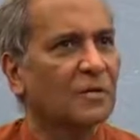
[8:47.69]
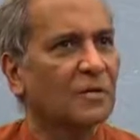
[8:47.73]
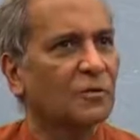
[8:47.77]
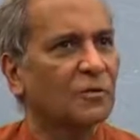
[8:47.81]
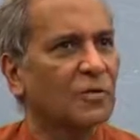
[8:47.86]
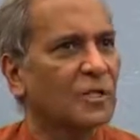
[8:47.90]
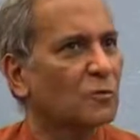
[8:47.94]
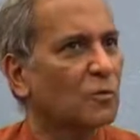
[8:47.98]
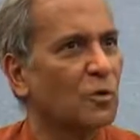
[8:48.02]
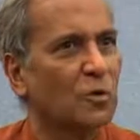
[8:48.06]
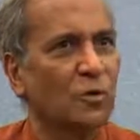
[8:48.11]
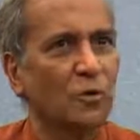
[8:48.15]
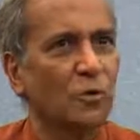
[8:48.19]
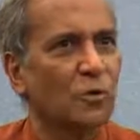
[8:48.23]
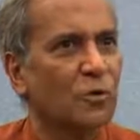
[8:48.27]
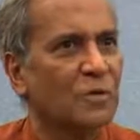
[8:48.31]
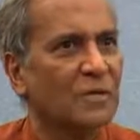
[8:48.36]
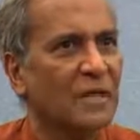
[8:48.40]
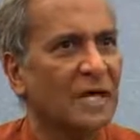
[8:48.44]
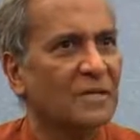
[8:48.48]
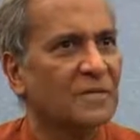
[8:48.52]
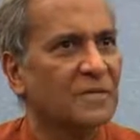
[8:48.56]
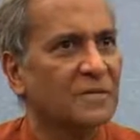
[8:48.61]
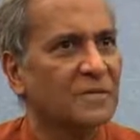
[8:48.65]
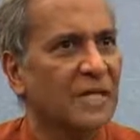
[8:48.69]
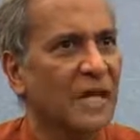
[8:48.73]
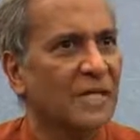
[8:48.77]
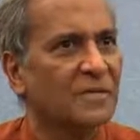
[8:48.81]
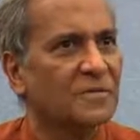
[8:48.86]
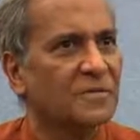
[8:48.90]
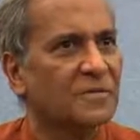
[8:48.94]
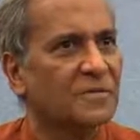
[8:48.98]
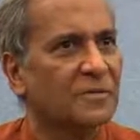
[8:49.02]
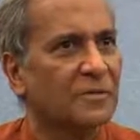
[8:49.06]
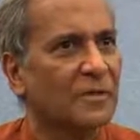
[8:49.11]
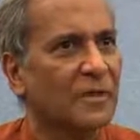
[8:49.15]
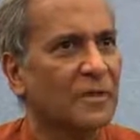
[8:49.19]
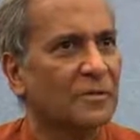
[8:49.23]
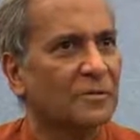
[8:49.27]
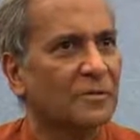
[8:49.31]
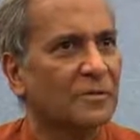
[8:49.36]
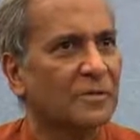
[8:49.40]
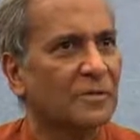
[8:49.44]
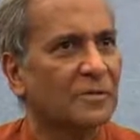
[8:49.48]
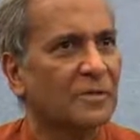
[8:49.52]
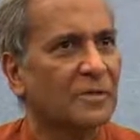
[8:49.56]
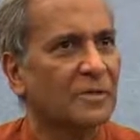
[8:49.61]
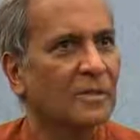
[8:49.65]
You just want kurtas and dance about.
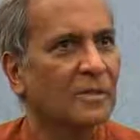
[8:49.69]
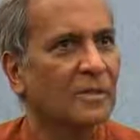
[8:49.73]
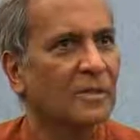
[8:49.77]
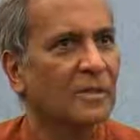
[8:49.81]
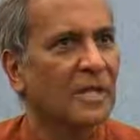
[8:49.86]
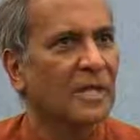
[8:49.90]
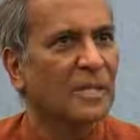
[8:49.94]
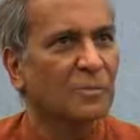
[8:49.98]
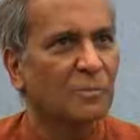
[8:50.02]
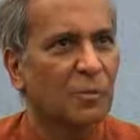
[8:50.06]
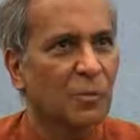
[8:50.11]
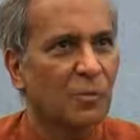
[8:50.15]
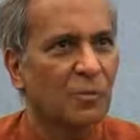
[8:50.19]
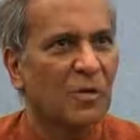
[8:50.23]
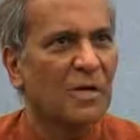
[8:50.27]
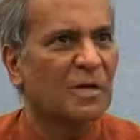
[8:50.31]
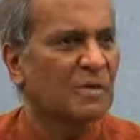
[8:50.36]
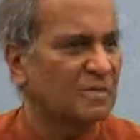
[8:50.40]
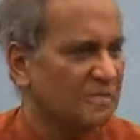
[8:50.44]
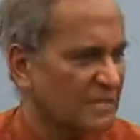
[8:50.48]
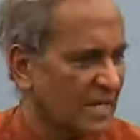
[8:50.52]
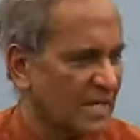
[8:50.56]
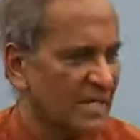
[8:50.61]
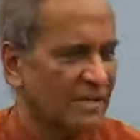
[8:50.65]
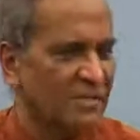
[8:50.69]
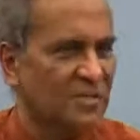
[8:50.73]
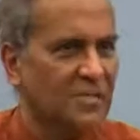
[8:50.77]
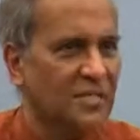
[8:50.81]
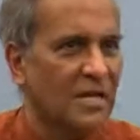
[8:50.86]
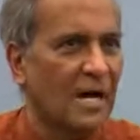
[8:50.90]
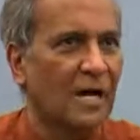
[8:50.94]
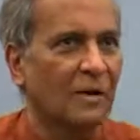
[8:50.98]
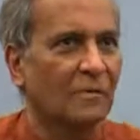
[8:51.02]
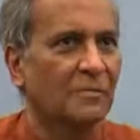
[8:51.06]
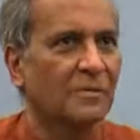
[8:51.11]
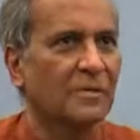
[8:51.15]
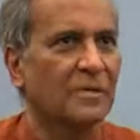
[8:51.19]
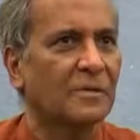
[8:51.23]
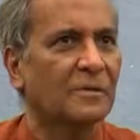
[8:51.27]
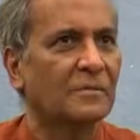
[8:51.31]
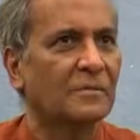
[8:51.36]
And the poor, they can starve.